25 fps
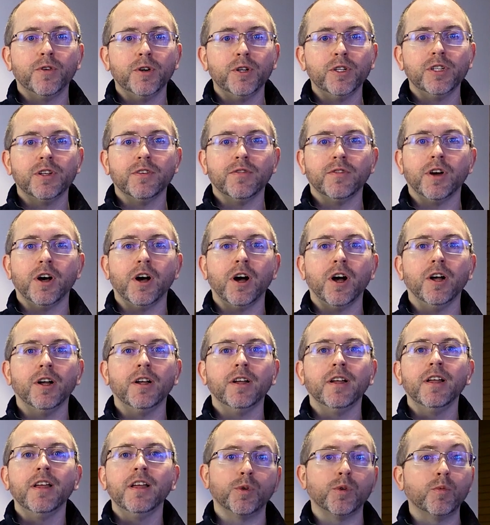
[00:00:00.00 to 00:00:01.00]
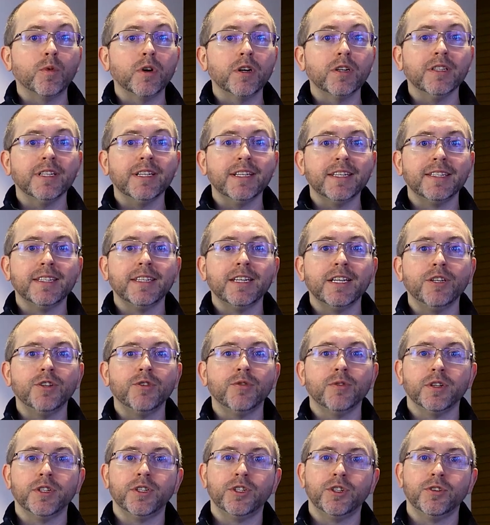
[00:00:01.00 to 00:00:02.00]
first of all, when we're listening
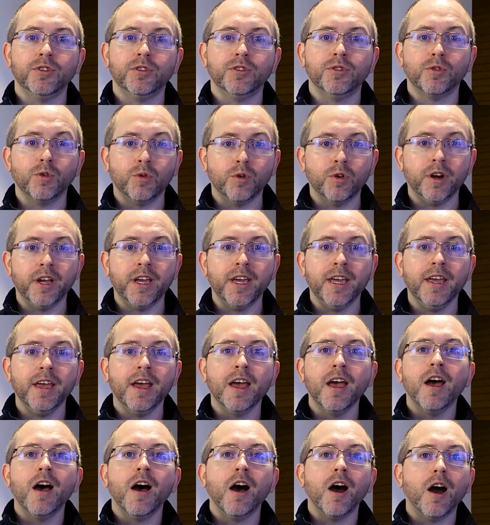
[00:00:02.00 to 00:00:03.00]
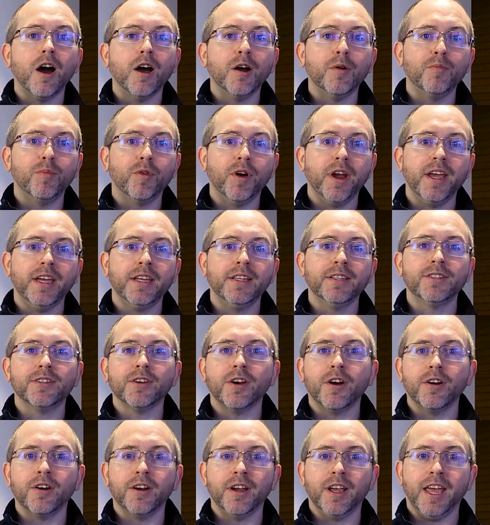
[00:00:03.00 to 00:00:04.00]
to a story, our brains
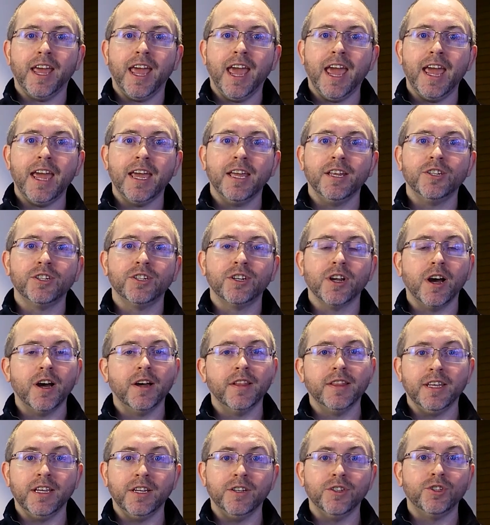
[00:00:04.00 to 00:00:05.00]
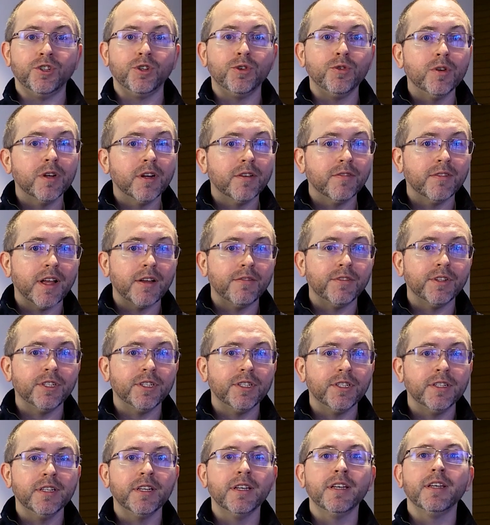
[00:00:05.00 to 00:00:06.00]
are engaged on the intuitive
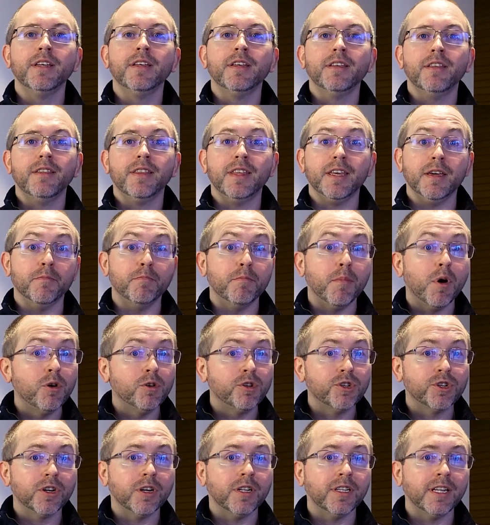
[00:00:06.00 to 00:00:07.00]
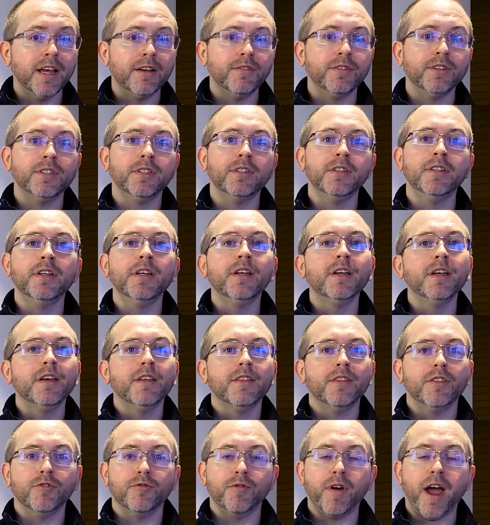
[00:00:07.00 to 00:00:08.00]
level, the emotional level,
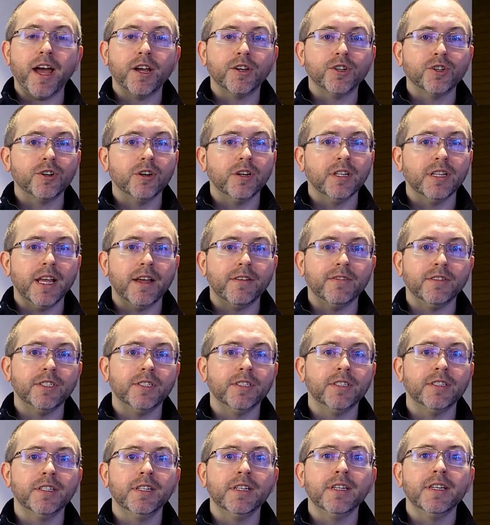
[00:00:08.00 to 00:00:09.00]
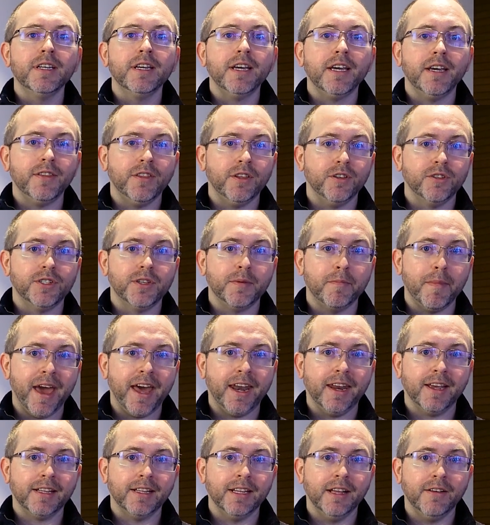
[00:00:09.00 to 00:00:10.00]
the rational level, and the
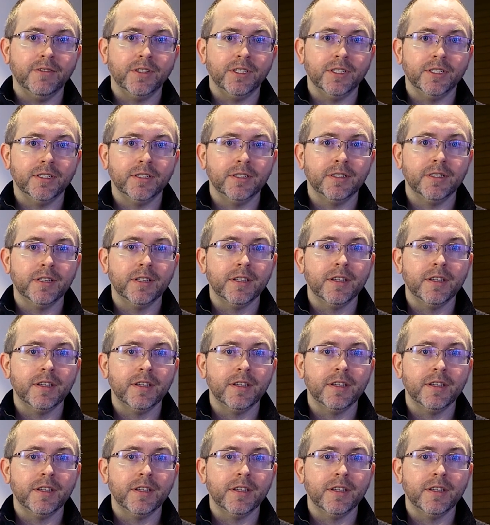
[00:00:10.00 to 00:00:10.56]
somatic level.